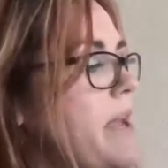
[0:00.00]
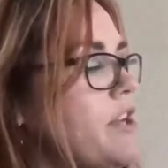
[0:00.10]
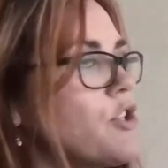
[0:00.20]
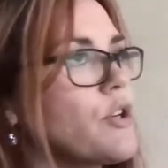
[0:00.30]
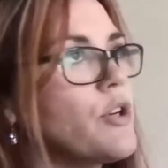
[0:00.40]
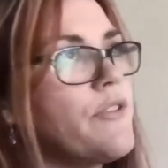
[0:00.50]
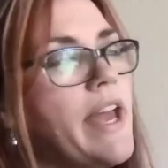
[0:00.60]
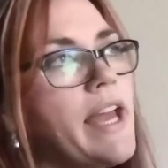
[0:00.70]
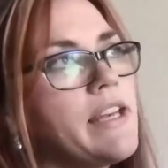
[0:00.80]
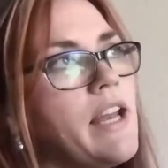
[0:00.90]
sure
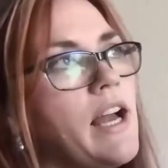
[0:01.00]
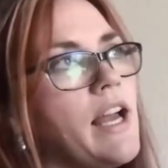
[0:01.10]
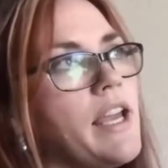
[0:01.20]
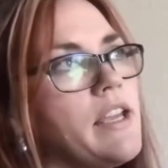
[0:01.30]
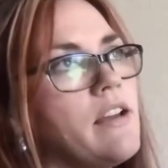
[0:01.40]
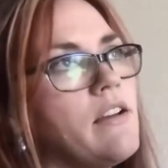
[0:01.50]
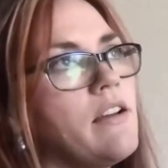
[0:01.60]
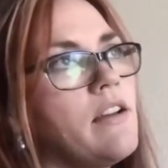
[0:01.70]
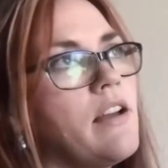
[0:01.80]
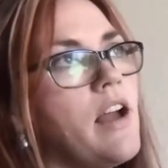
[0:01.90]
that I
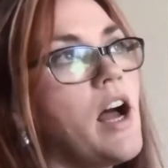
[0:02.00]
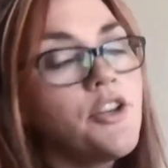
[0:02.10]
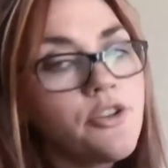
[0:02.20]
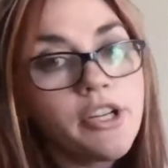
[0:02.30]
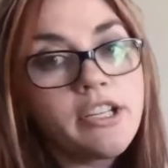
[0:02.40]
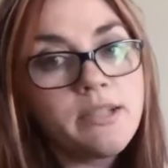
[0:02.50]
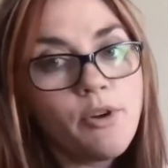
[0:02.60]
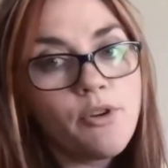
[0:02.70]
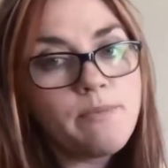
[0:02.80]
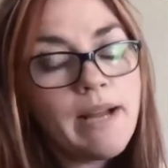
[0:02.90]

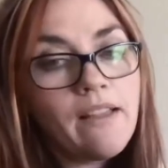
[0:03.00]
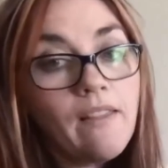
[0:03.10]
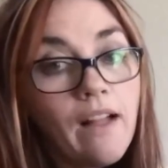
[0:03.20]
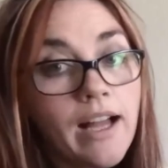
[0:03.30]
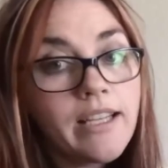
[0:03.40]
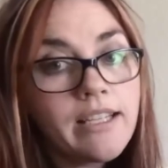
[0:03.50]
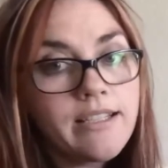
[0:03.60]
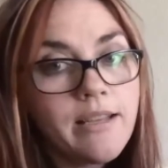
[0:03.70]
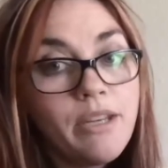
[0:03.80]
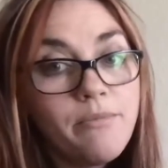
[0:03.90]
underexpose by a lot,
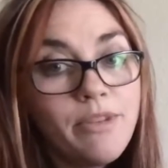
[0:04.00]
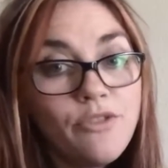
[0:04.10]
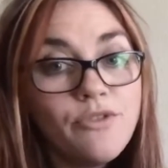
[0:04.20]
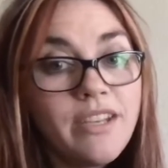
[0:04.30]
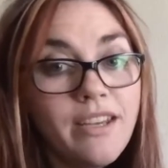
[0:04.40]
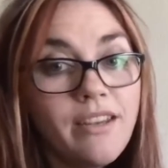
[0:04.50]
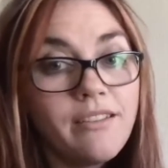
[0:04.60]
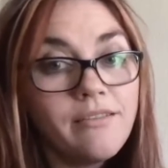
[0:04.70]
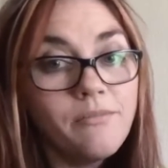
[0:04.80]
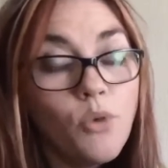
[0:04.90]
because I'm going to be using
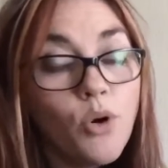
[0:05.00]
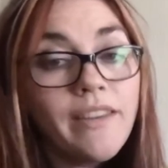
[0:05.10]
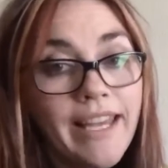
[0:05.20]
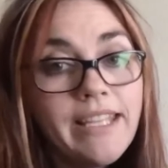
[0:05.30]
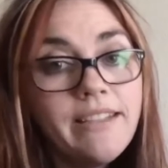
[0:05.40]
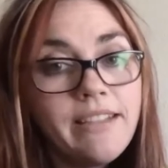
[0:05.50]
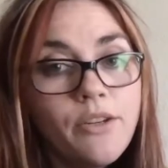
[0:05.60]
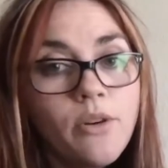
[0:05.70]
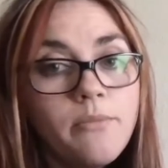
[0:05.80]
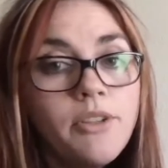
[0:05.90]
more light than
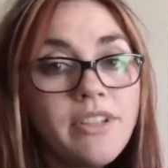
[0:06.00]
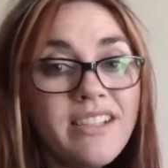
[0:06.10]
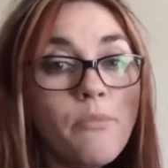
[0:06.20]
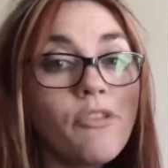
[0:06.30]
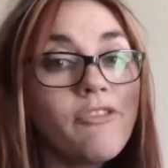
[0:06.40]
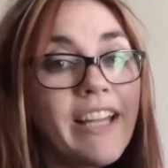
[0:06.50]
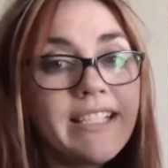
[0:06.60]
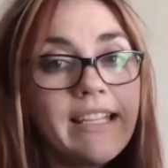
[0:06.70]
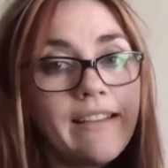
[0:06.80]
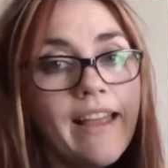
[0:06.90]
normal because I'm
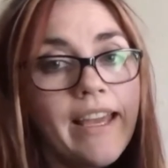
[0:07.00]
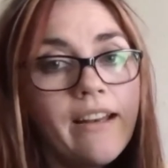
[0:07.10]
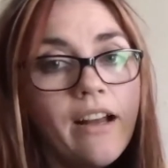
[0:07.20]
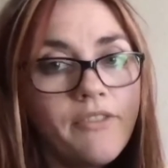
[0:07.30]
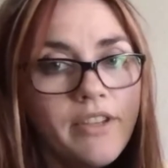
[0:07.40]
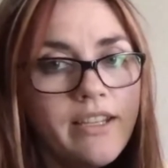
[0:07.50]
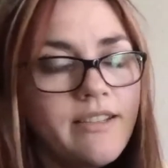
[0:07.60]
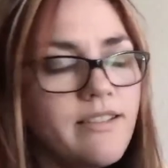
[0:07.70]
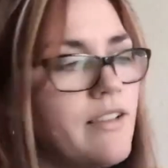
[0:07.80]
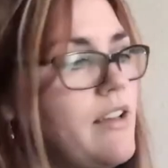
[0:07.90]
reflecting light off of
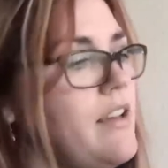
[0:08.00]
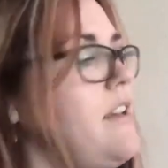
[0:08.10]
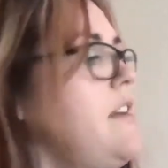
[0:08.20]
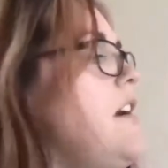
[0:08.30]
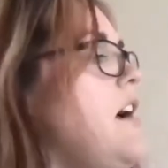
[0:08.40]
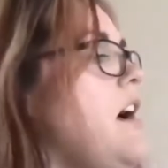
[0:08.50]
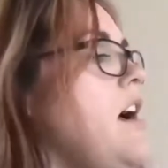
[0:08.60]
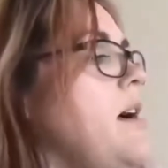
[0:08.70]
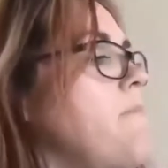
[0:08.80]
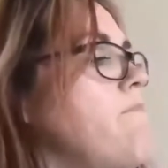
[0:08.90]
this.
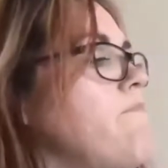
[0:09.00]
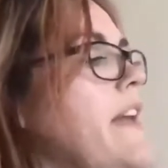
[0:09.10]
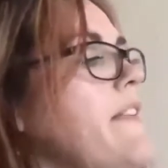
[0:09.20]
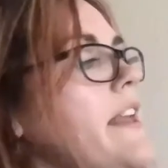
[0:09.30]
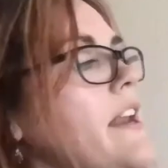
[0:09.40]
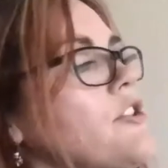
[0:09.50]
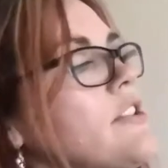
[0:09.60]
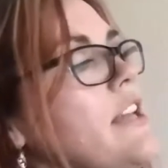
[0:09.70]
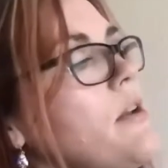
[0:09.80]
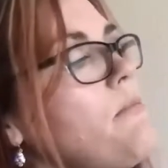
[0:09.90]
And then I
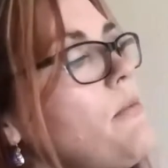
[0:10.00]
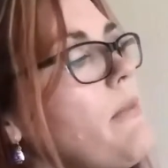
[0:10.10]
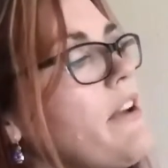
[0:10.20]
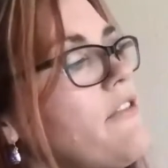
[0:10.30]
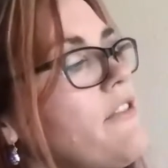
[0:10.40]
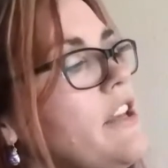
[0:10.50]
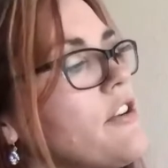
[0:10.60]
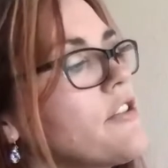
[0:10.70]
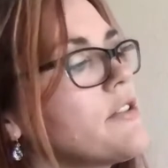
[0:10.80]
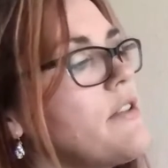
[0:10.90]
just kind of put my
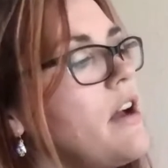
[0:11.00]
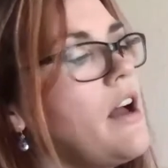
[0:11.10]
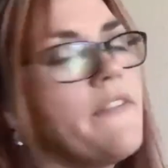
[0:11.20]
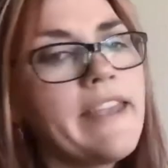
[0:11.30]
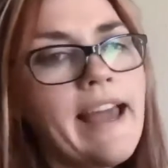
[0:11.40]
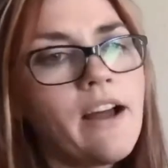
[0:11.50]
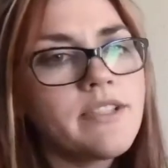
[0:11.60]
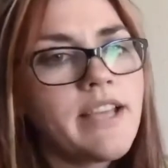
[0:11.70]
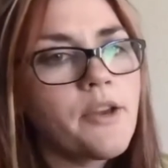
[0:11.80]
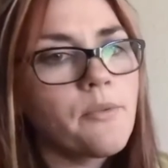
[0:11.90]
fingers on the
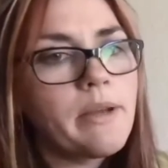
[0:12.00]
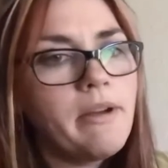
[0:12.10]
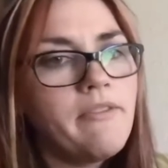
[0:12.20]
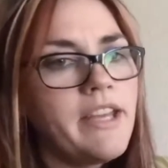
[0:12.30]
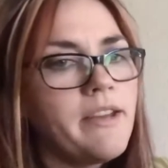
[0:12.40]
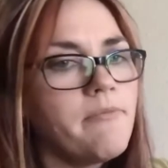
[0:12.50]
outside rim of it.